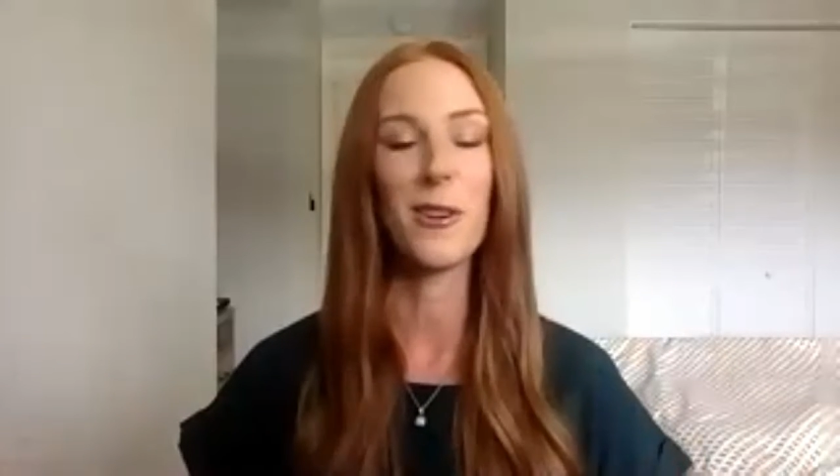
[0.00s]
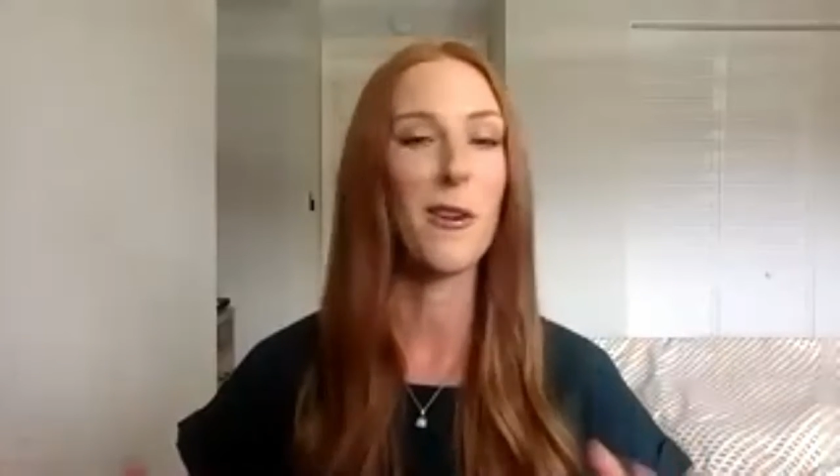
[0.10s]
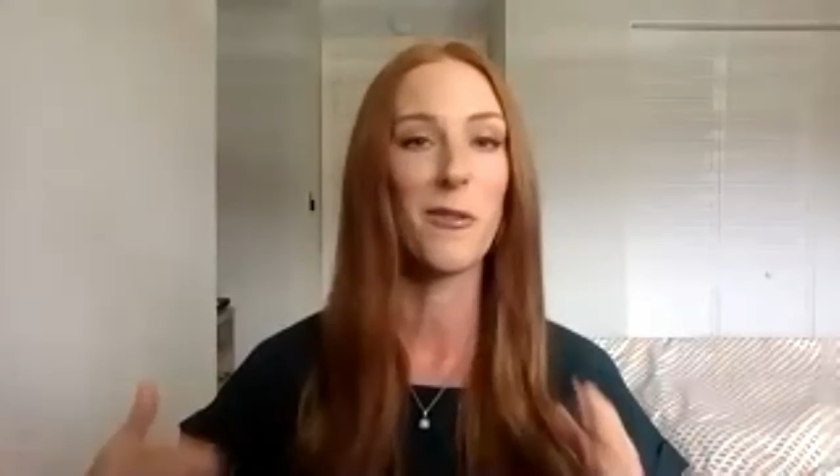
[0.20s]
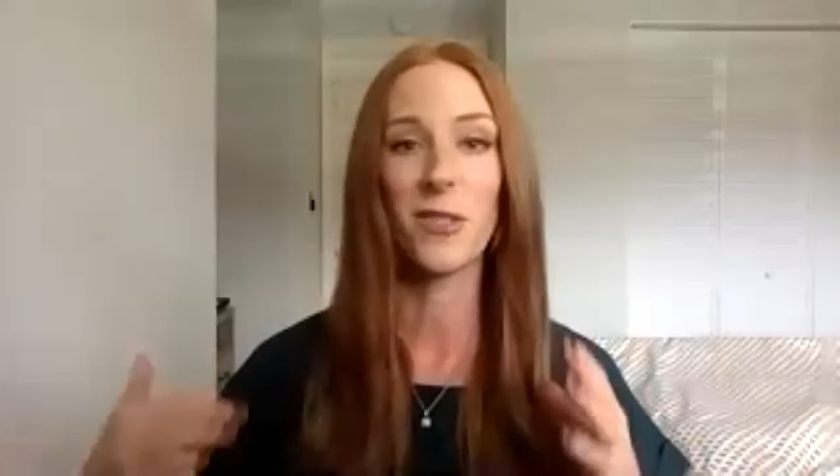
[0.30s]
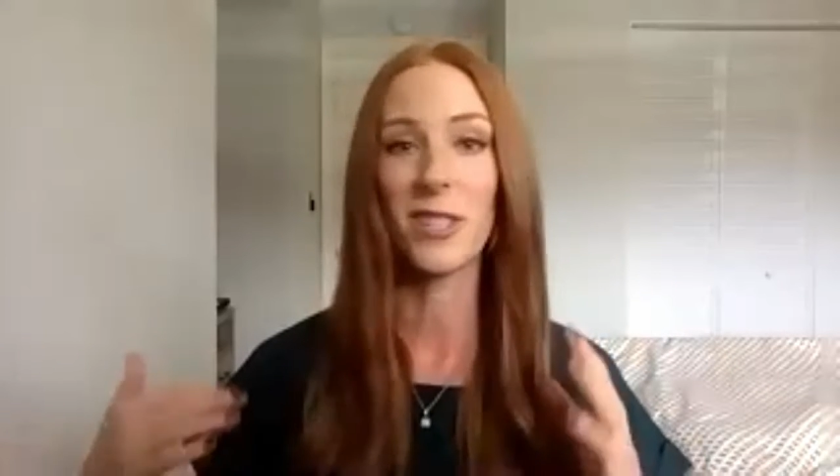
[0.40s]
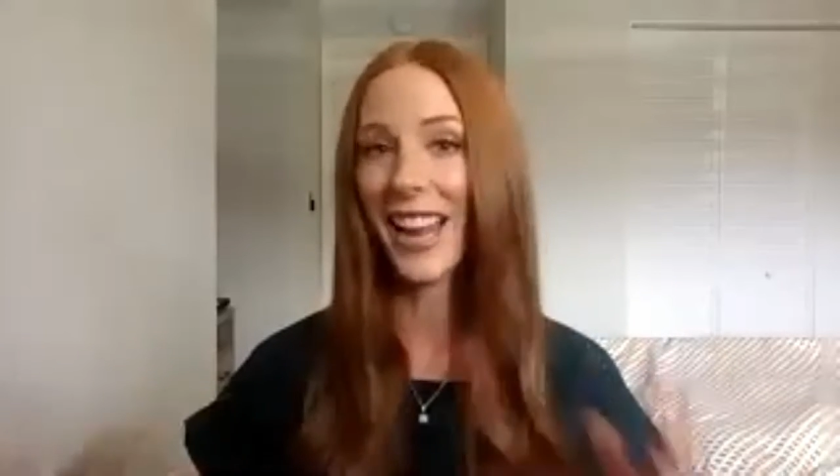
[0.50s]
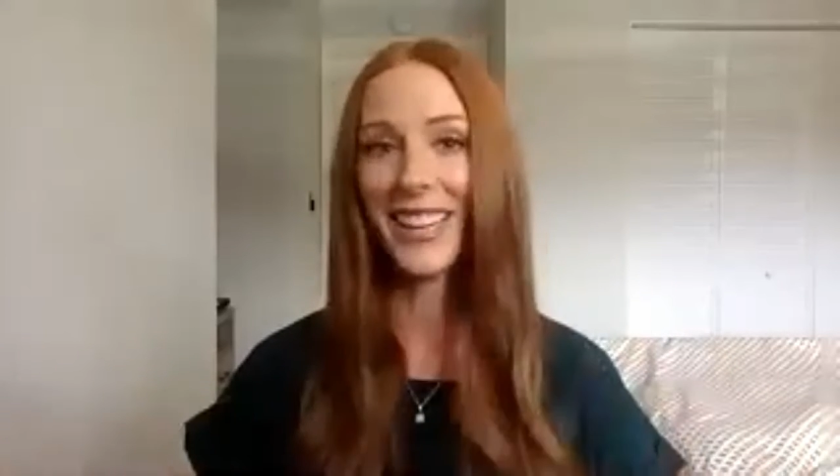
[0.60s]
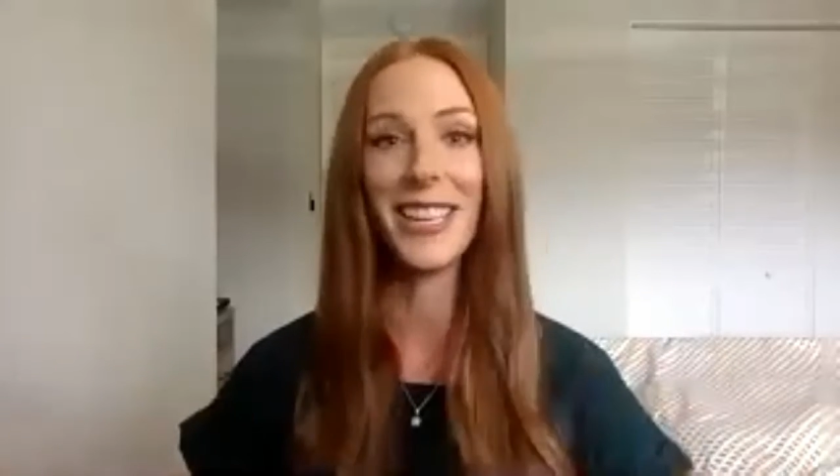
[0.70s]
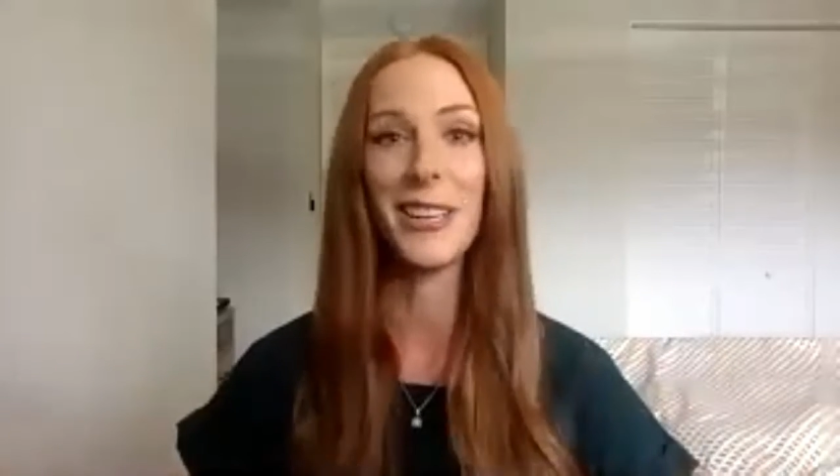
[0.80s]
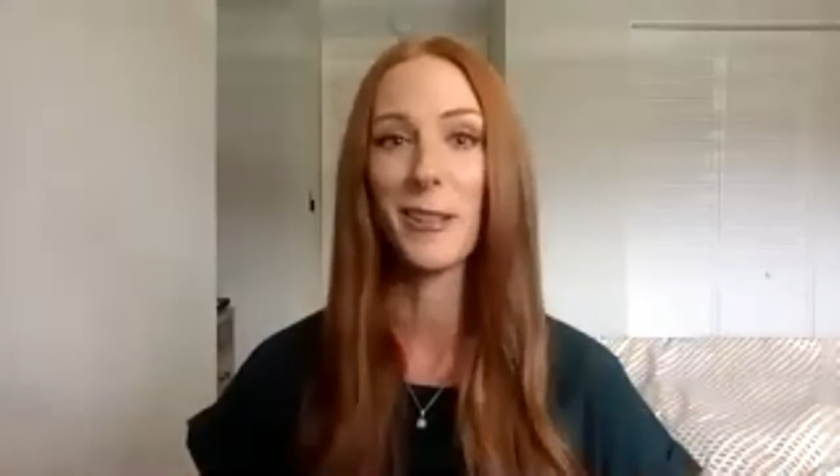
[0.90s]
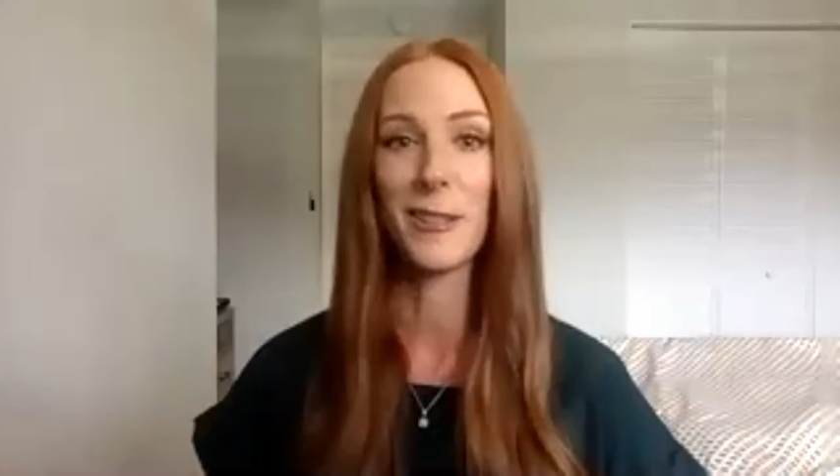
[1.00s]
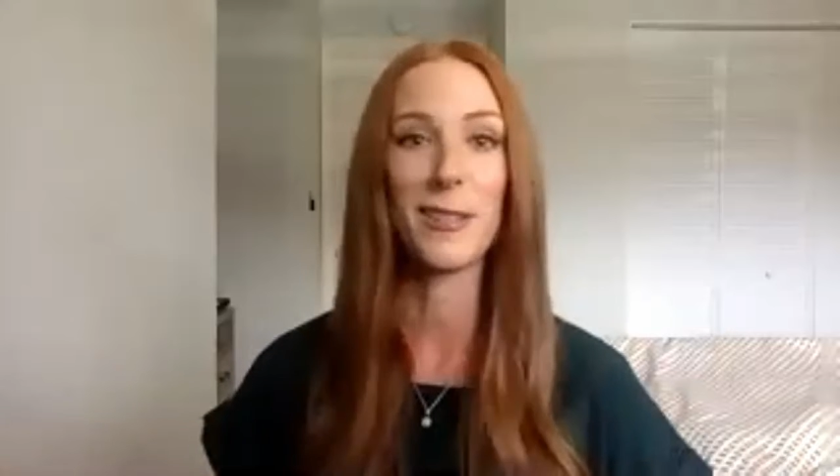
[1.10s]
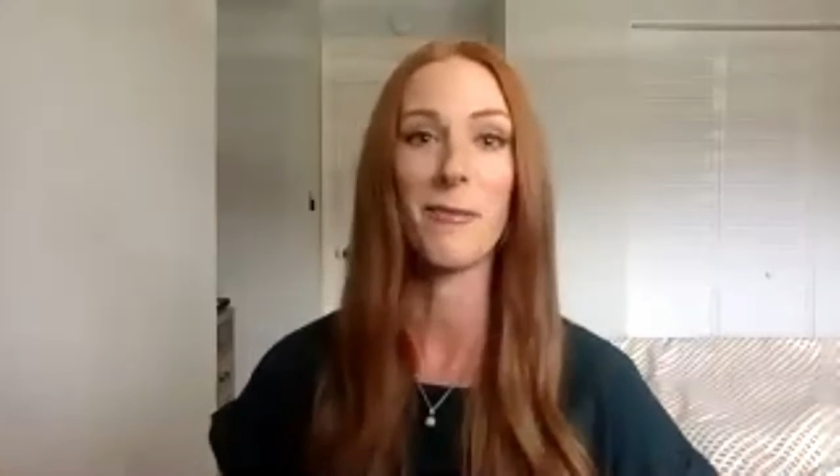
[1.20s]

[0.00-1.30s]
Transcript: over 10 years